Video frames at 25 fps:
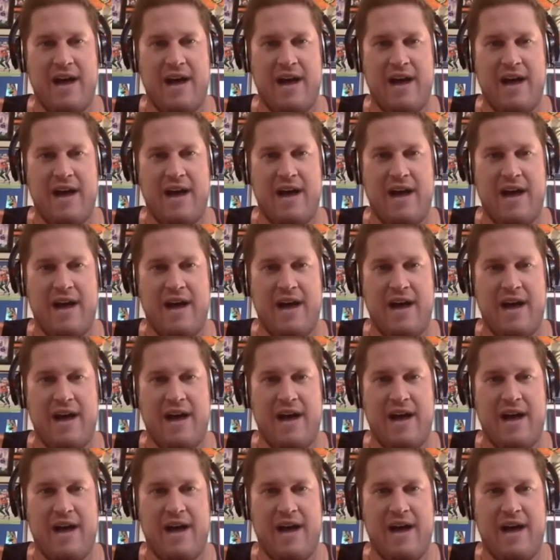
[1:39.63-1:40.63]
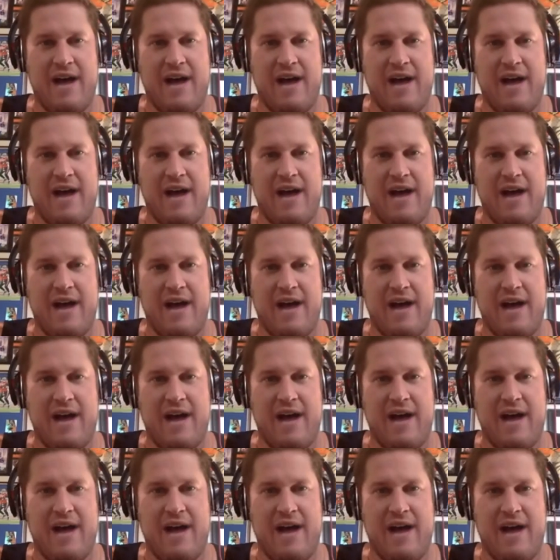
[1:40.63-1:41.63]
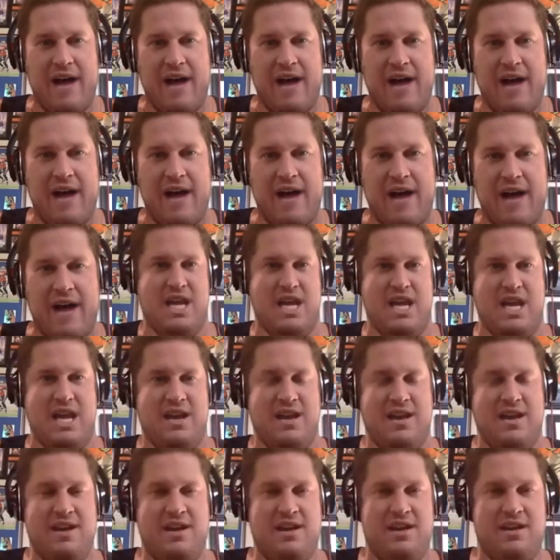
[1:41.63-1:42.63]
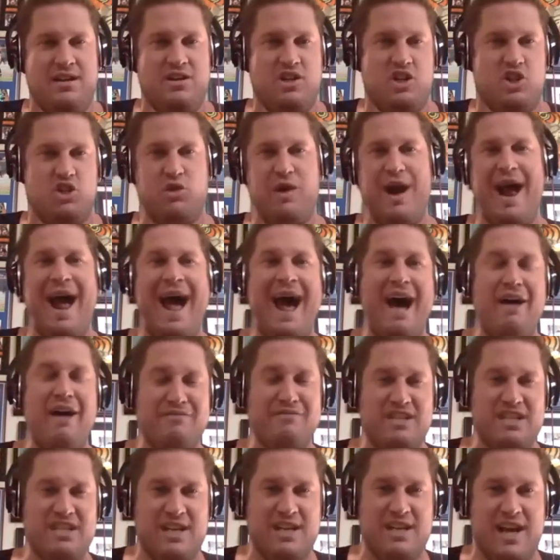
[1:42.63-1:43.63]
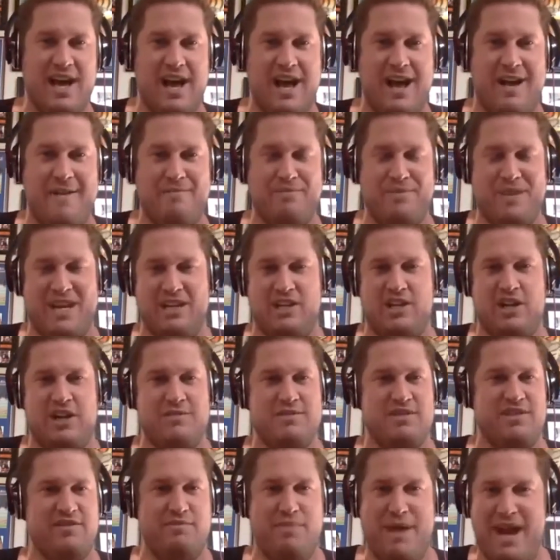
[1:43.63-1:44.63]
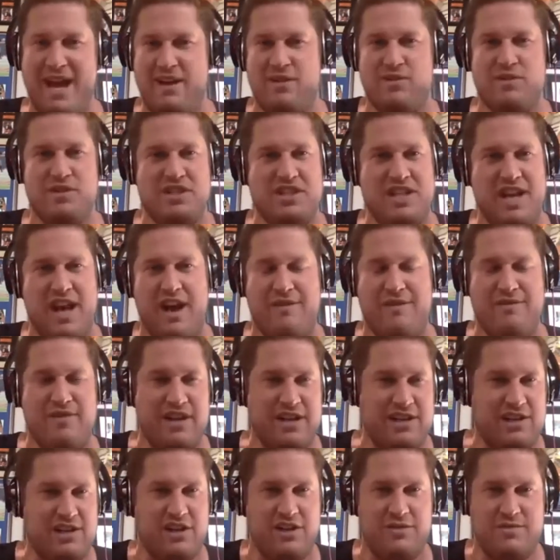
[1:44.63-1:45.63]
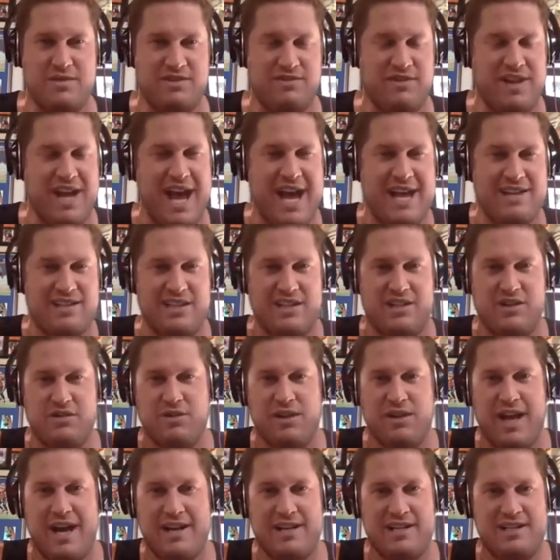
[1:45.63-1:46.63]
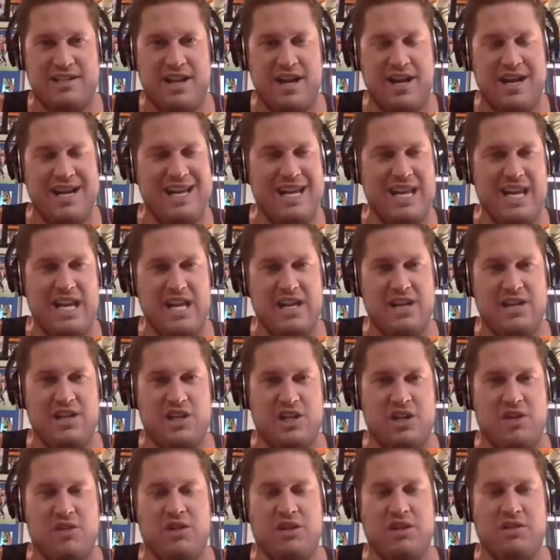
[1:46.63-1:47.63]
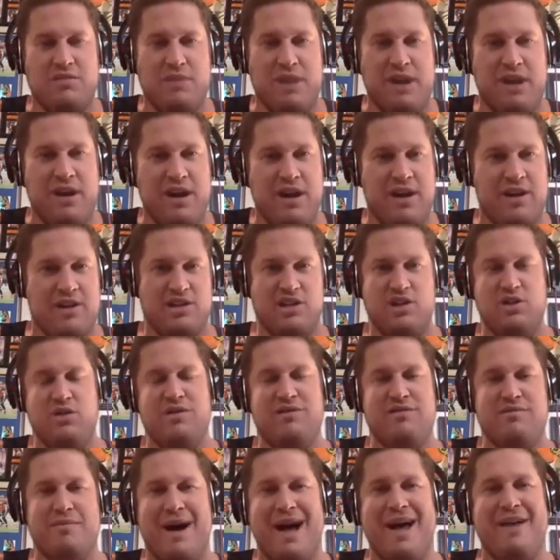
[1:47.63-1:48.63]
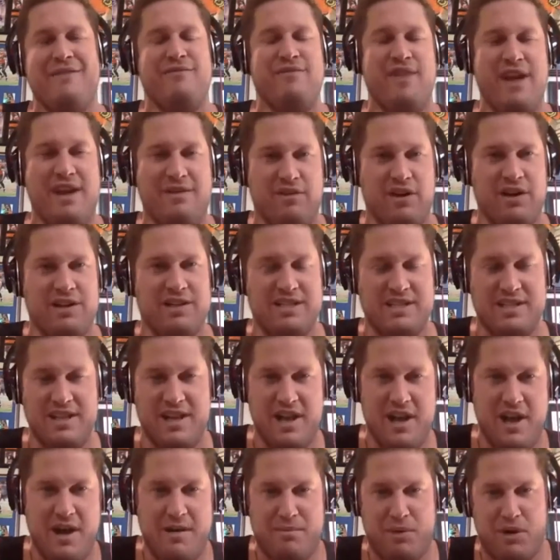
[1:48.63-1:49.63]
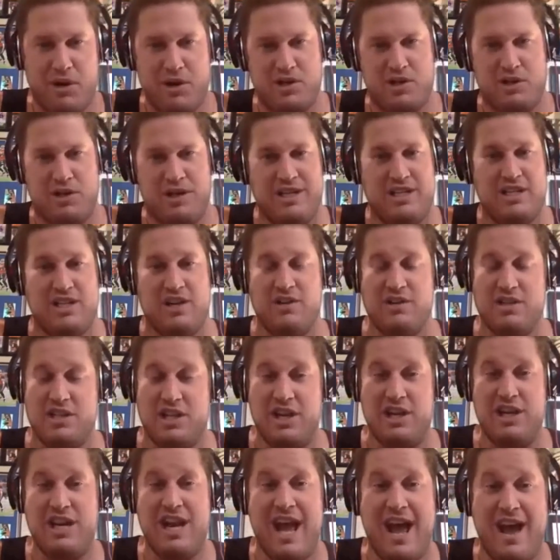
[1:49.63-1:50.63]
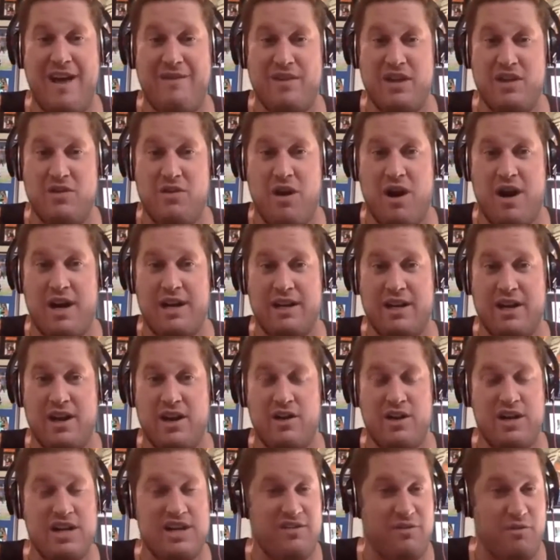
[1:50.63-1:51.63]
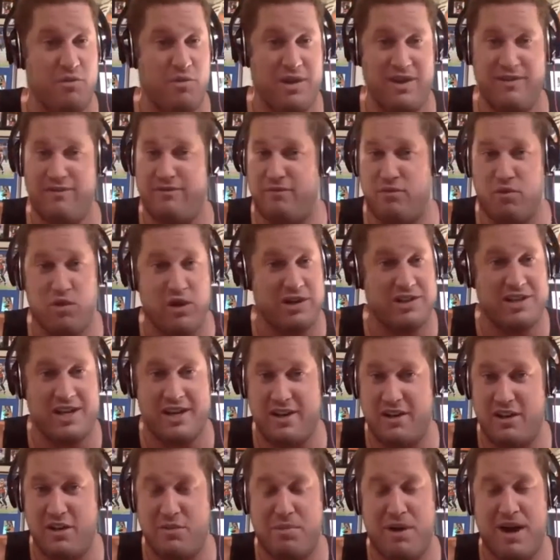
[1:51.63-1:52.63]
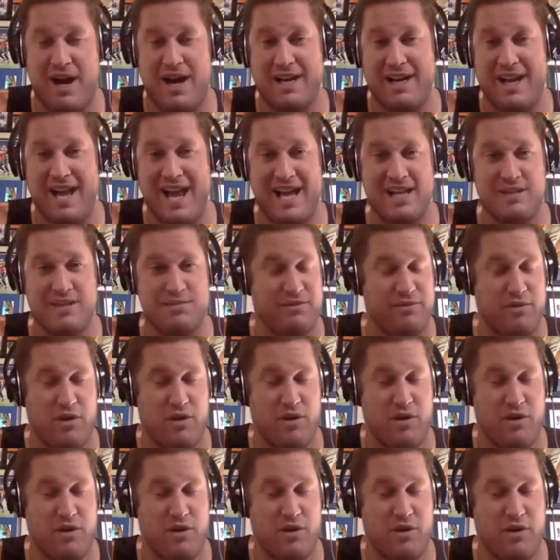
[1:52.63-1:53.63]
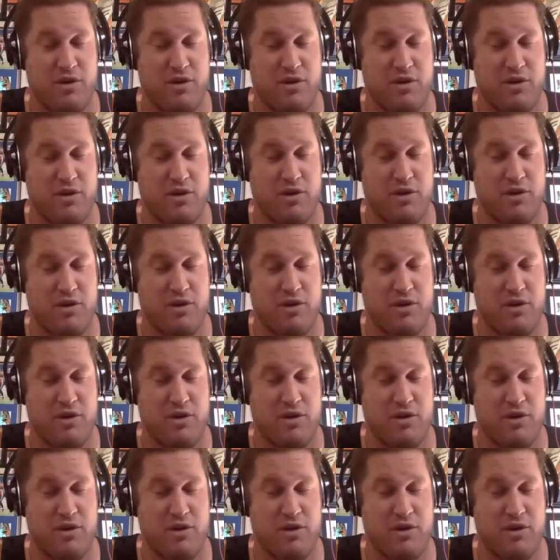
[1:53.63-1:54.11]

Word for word: the stuff that he puts out for the draft um, in terms of Bengal stuff and in terms of guys that do a lot of studying. He and Joe Goodberry are two of my favorites personally. So it's good to have you on, Cody. We've worked on other podcasts before. We worked